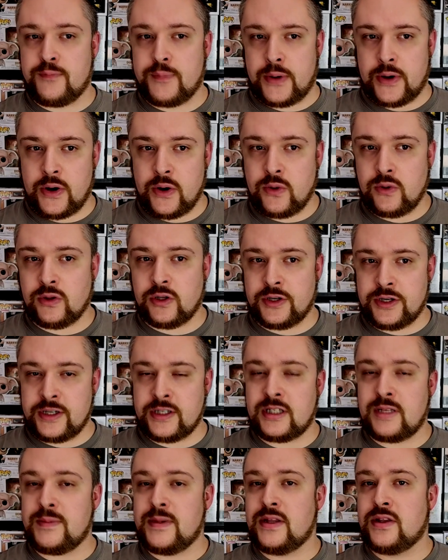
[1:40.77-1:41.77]
Po
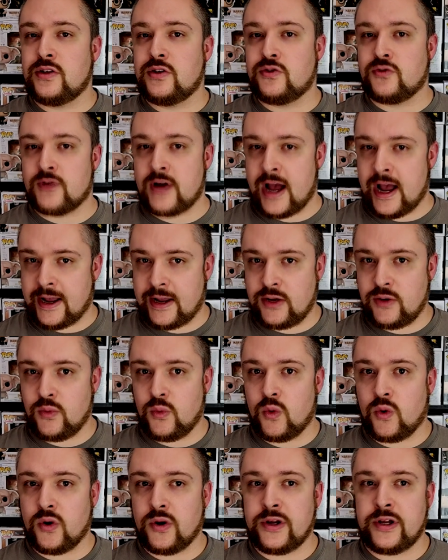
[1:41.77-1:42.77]
learning to be the dragon
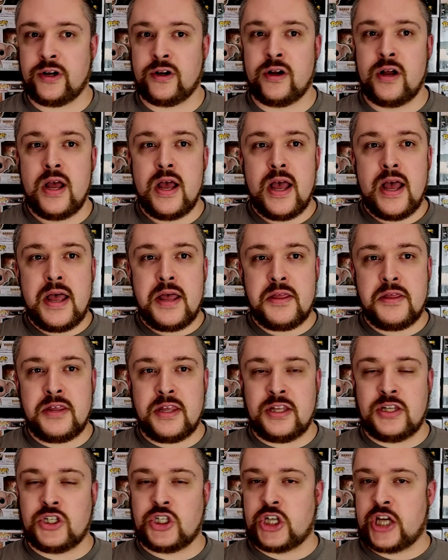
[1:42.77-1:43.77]
warrior,
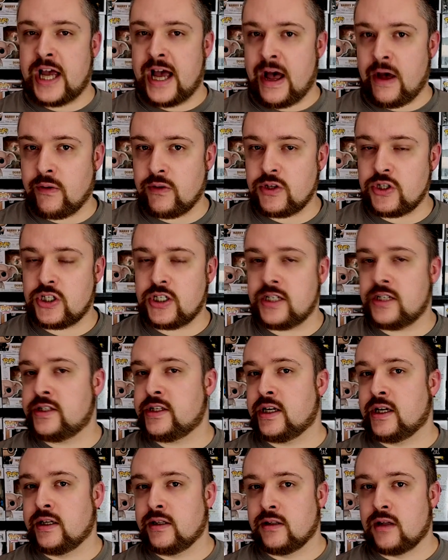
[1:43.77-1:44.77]
the
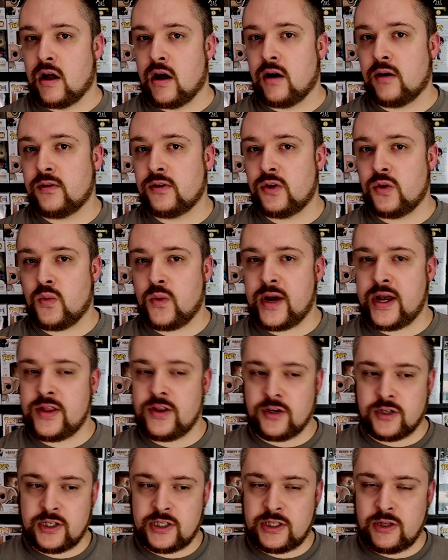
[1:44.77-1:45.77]
challenges along the way.
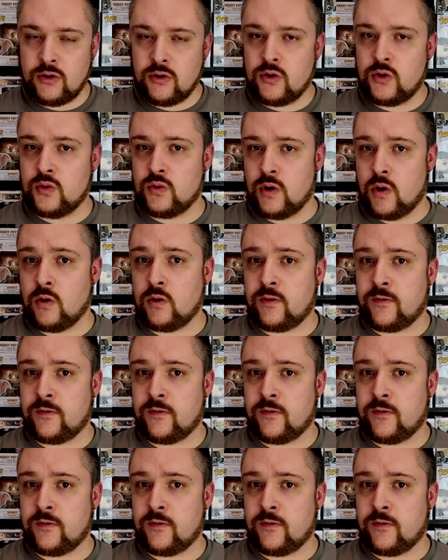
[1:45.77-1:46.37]
There's still growth